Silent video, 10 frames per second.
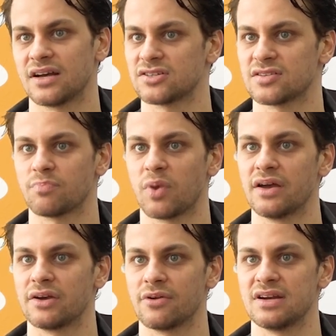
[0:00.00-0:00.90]
not just
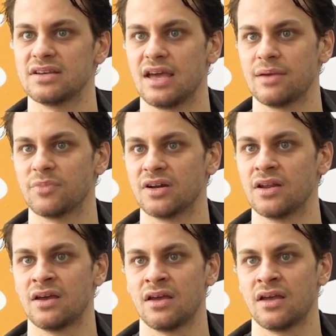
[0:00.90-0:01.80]
play a gritty game,
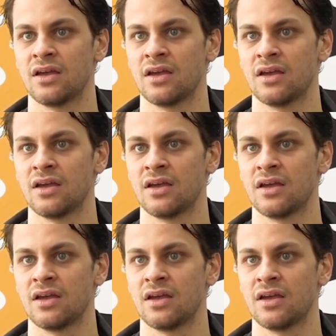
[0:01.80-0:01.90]
but